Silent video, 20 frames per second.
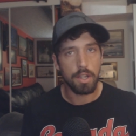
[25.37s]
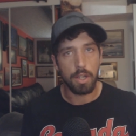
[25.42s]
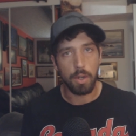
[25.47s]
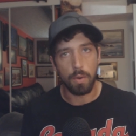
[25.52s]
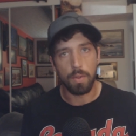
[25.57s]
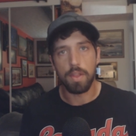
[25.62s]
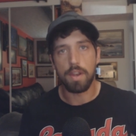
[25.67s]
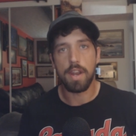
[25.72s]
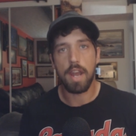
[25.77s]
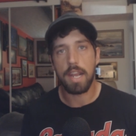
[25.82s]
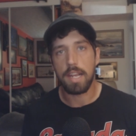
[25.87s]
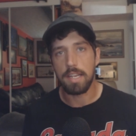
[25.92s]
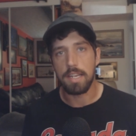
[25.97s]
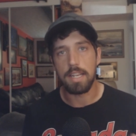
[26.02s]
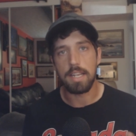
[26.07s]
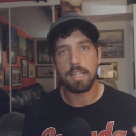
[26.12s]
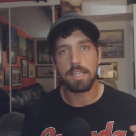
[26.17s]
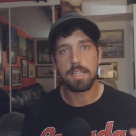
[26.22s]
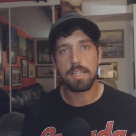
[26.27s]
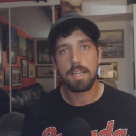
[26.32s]
in the
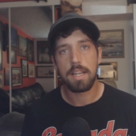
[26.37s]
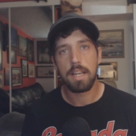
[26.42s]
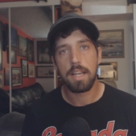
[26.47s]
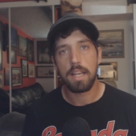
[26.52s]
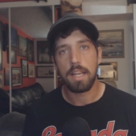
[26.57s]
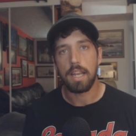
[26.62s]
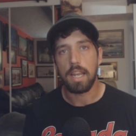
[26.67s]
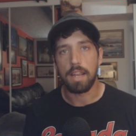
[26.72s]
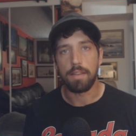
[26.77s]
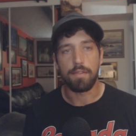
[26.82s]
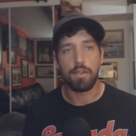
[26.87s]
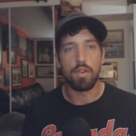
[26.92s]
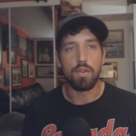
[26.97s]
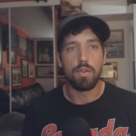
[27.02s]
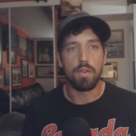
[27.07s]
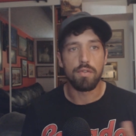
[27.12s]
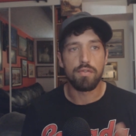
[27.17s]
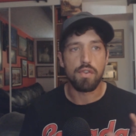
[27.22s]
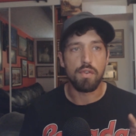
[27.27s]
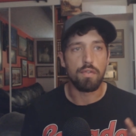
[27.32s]
90s, if
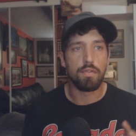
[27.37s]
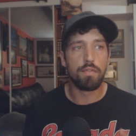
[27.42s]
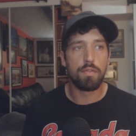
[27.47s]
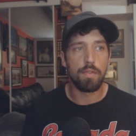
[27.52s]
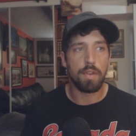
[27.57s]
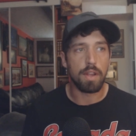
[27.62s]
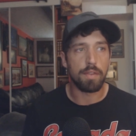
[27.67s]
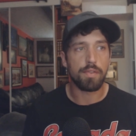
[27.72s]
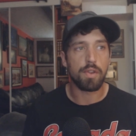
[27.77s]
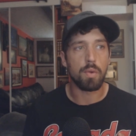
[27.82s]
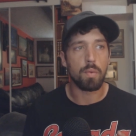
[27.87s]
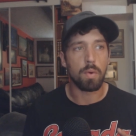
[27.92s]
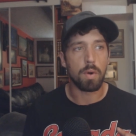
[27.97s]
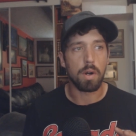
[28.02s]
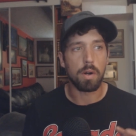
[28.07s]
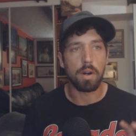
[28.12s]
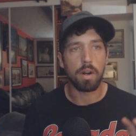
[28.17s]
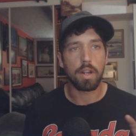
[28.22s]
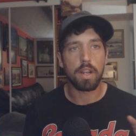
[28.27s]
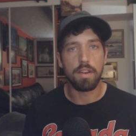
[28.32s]
you
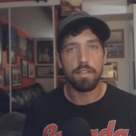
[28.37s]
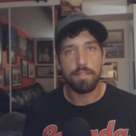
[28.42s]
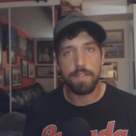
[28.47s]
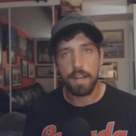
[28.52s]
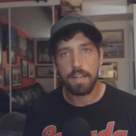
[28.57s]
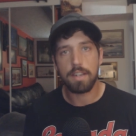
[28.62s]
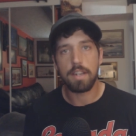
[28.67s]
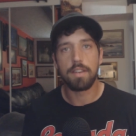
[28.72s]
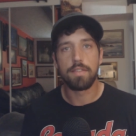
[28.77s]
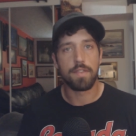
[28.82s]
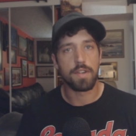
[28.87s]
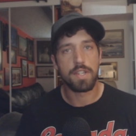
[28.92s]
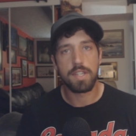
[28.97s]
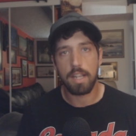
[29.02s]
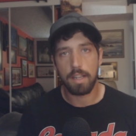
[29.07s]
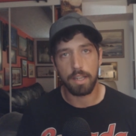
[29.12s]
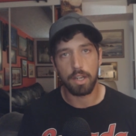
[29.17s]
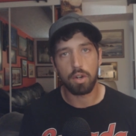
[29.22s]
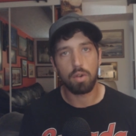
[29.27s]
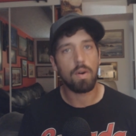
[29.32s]
were convicted for
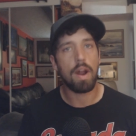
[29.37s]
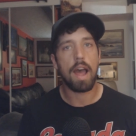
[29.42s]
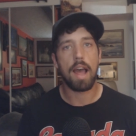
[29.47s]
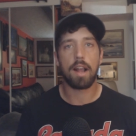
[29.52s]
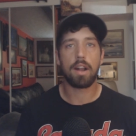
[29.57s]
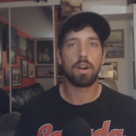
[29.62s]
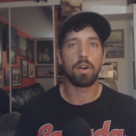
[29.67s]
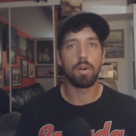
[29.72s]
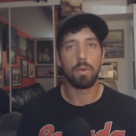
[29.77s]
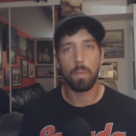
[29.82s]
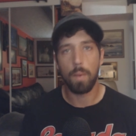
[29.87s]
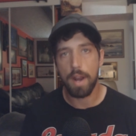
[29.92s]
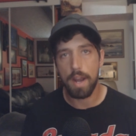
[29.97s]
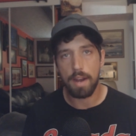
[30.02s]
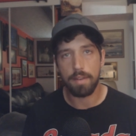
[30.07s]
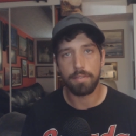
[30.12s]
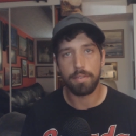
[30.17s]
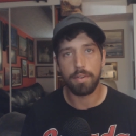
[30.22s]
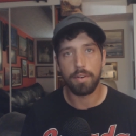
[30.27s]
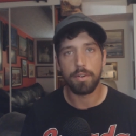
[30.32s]
selling crack or
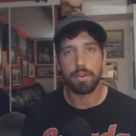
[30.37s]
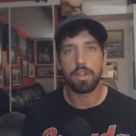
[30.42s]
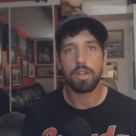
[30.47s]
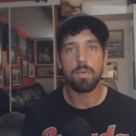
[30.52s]
whatever,